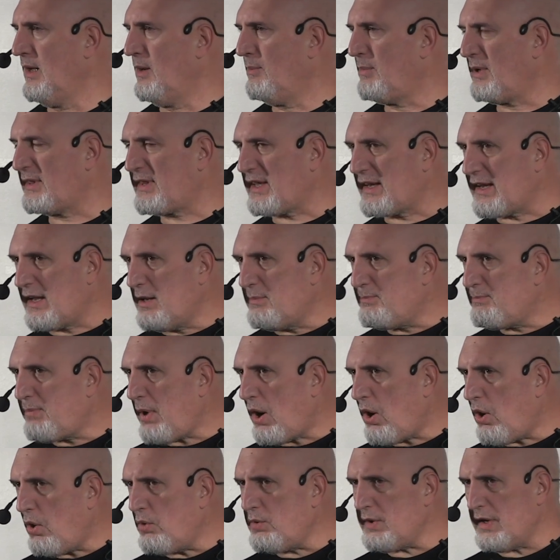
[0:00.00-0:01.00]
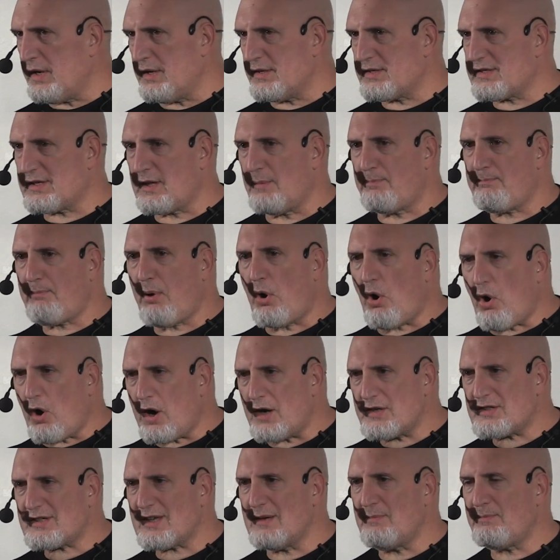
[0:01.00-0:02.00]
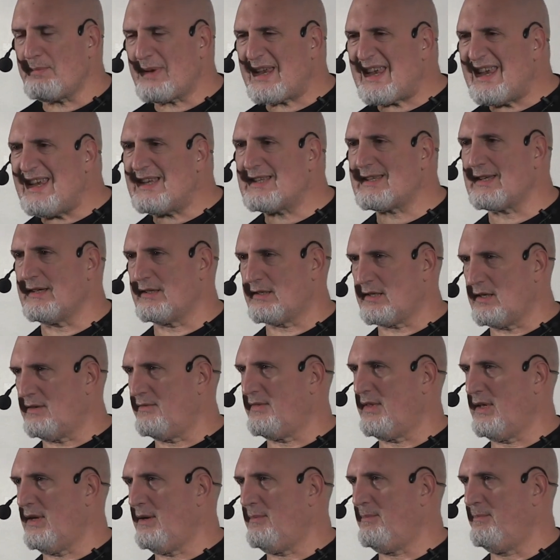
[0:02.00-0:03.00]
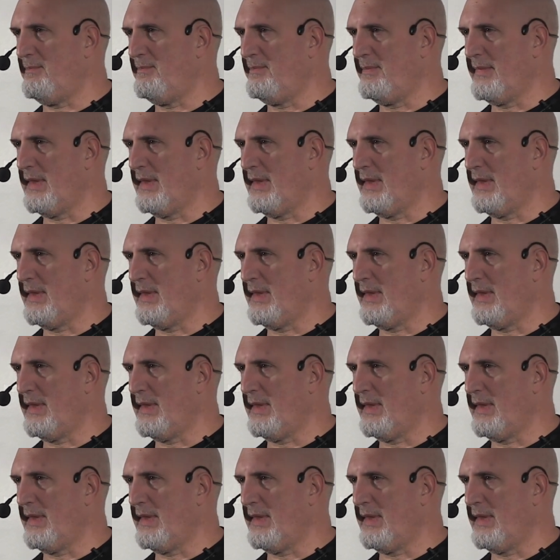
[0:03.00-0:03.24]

But the components, the parts and pieces of them